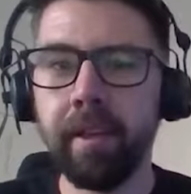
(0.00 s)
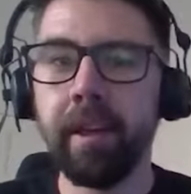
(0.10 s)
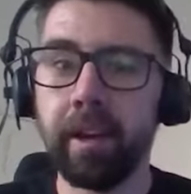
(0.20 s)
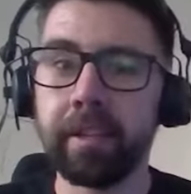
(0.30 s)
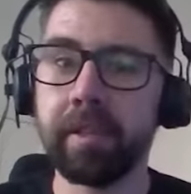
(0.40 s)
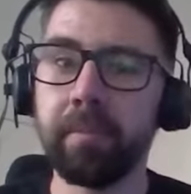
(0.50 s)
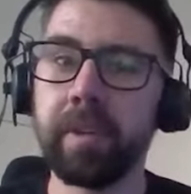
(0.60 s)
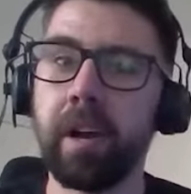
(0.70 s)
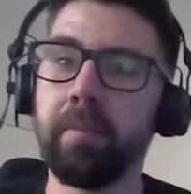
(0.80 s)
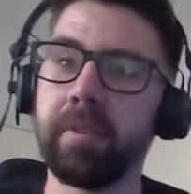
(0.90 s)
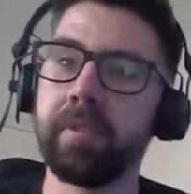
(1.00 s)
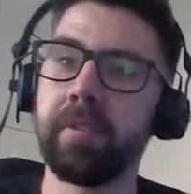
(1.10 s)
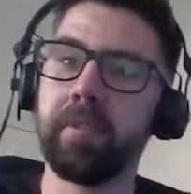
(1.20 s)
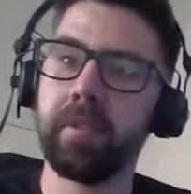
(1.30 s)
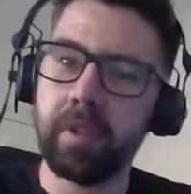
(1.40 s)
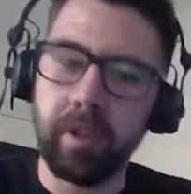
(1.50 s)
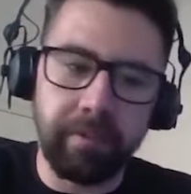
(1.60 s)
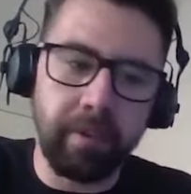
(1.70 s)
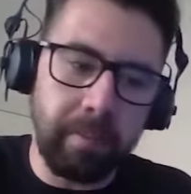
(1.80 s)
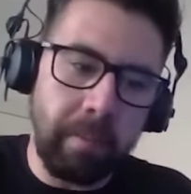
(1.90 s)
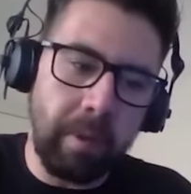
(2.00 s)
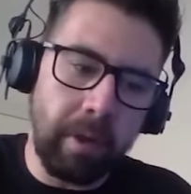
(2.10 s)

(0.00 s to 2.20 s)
at sometimes, certainly for